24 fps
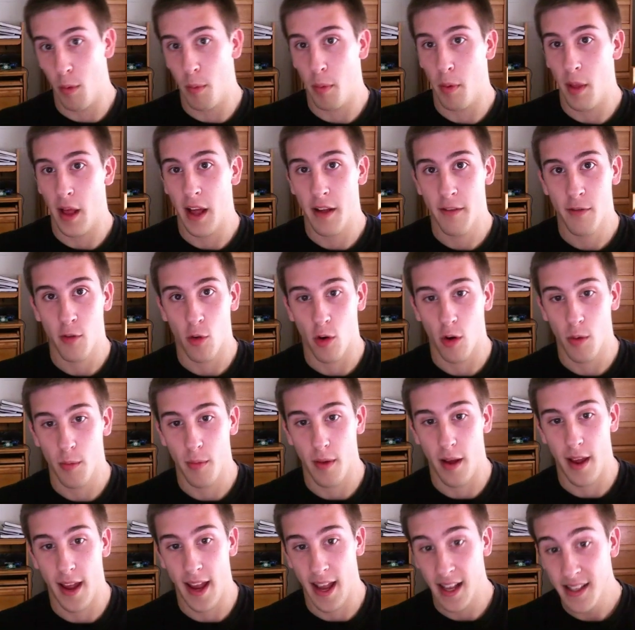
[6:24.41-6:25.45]

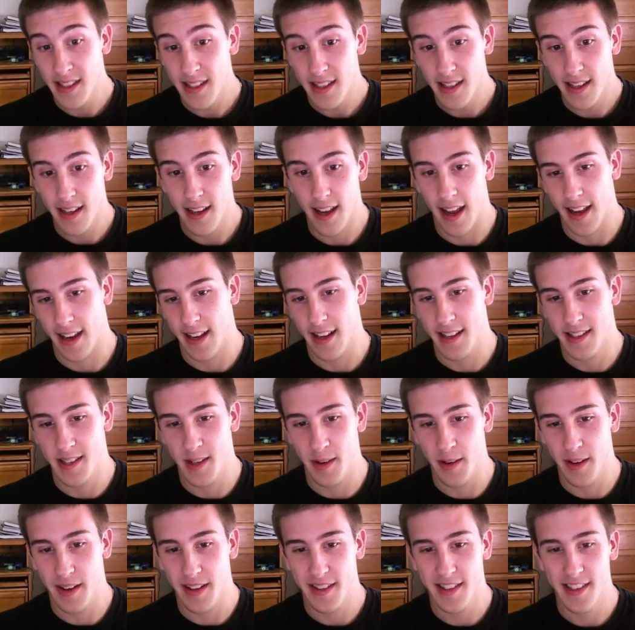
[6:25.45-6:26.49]
platform-esque, I guess you
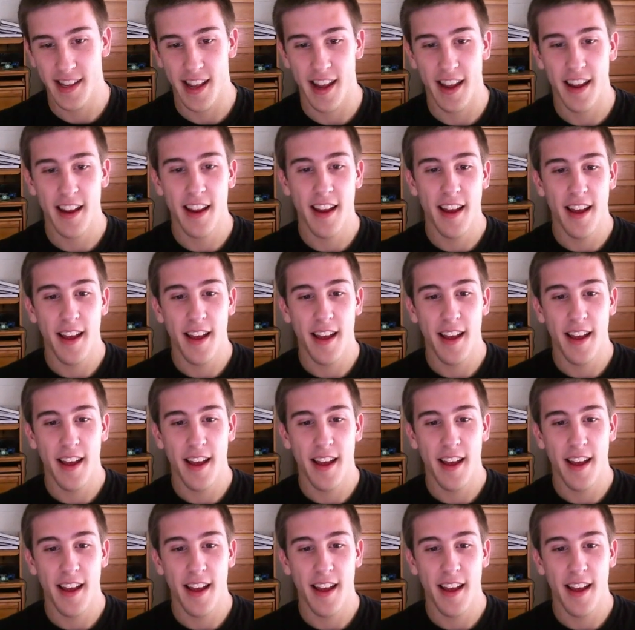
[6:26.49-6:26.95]
could say.